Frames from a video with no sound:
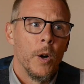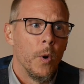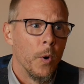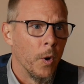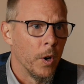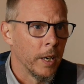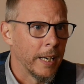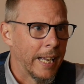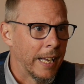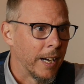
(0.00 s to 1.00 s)

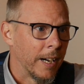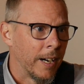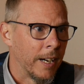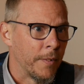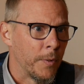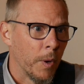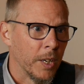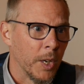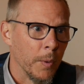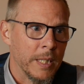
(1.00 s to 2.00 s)
or if you
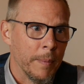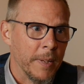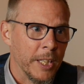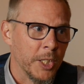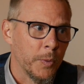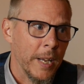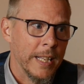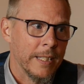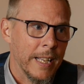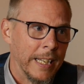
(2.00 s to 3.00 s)
want to go with something
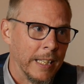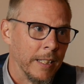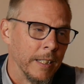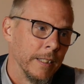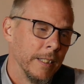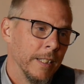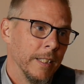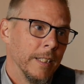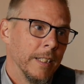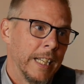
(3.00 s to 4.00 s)
Swiss and
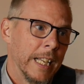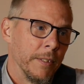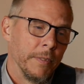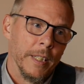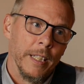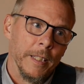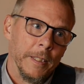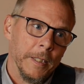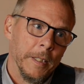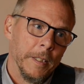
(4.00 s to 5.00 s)
kind of
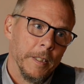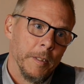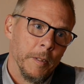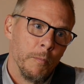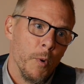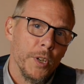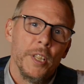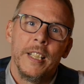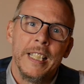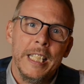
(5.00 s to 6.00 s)
more
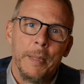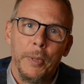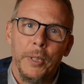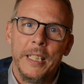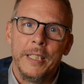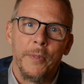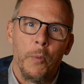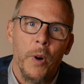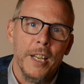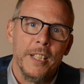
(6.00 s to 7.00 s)
to the sensibilities of
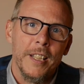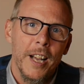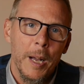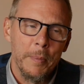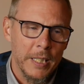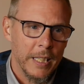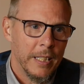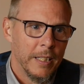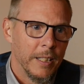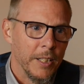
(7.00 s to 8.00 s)
the watch snobs,
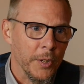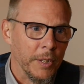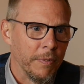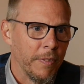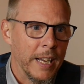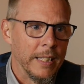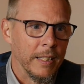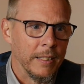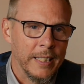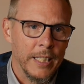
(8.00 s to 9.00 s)
you can find
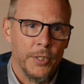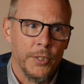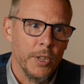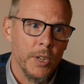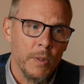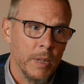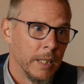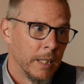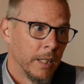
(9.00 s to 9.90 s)
a Tissot,